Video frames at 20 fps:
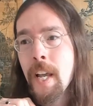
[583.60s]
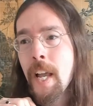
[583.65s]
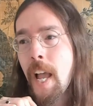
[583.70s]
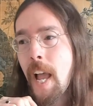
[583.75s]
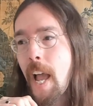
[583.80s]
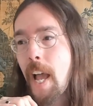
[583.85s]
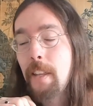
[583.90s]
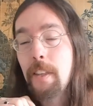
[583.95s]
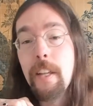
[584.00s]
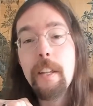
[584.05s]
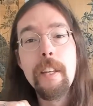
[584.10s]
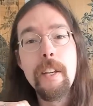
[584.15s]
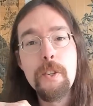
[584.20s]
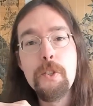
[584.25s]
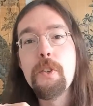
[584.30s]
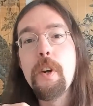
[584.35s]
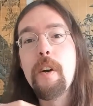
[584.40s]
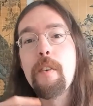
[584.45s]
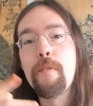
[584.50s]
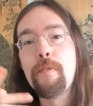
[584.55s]
and then they
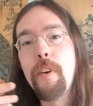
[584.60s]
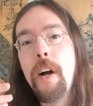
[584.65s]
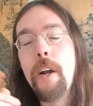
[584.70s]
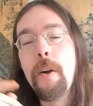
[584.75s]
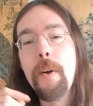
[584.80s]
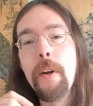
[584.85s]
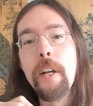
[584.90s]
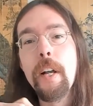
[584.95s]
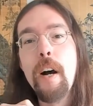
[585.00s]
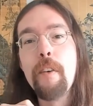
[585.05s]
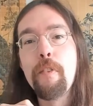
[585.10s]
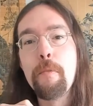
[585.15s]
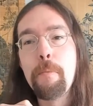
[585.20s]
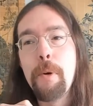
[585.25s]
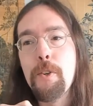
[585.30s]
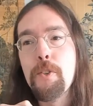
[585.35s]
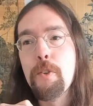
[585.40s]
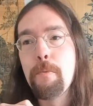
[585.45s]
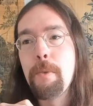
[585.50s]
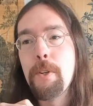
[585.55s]
start firing off a
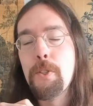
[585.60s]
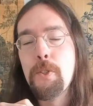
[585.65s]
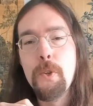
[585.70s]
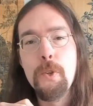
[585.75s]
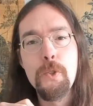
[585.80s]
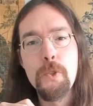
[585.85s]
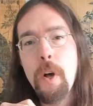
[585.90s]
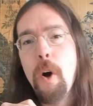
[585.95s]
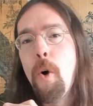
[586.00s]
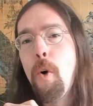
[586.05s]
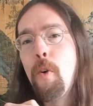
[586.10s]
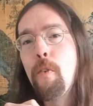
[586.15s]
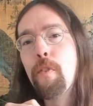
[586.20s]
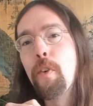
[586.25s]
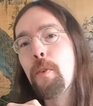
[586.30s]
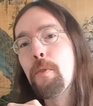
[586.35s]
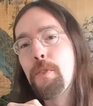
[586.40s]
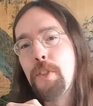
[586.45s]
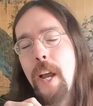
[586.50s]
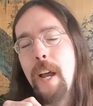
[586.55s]
bunch of missiles
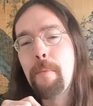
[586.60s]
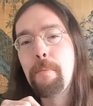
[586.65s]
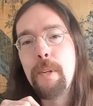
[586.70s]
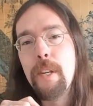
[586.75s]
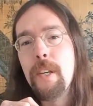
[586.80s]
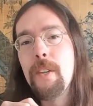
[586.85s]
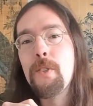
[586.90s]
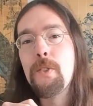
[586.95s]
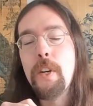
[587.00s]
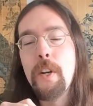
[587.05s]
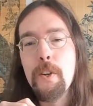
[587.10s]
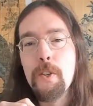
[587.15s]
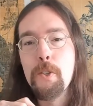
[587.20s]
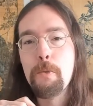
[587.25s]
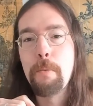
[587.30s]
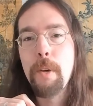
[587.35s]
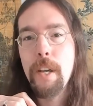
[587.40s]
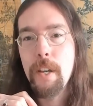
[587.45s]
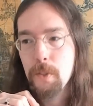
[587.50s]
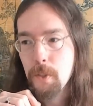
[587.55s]
over Japanese
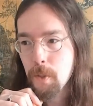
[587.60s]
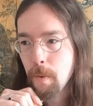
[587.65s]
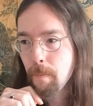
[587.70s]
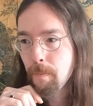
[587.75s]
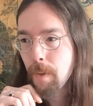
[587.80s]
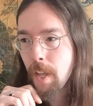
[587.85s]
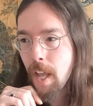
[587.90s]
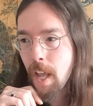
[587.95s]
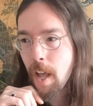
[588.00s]
airspace.